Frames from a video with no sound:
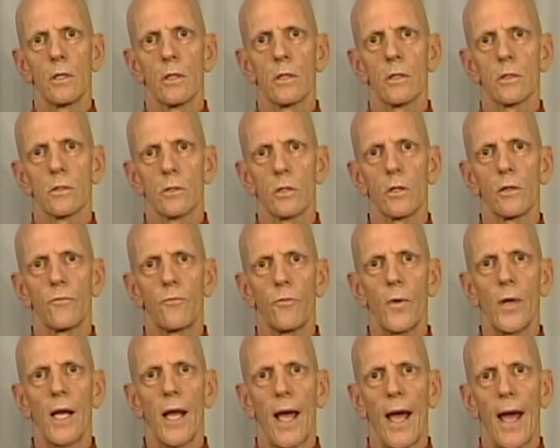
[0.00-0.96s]
So if
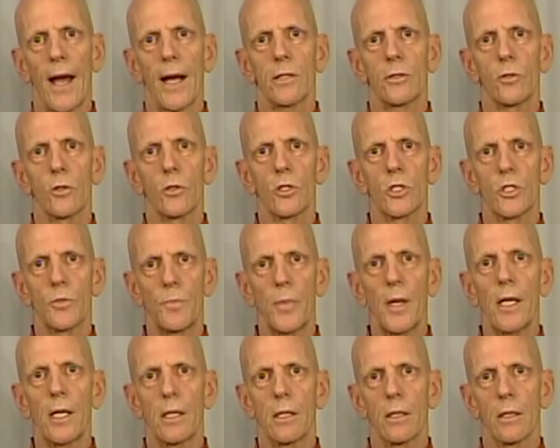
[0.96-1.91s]
we act or
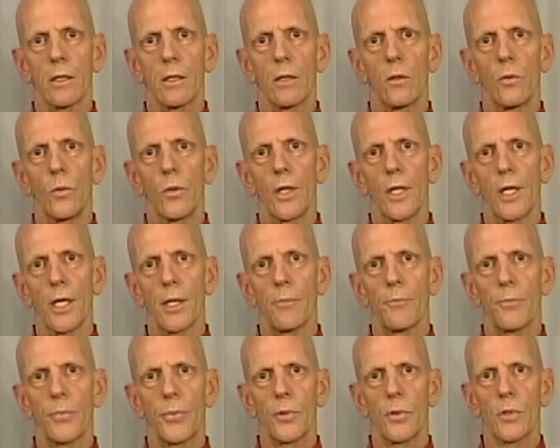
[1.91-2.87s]
speak with an
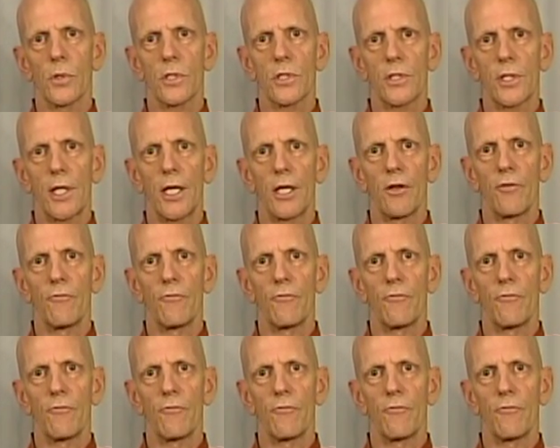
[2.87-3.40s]
impure state of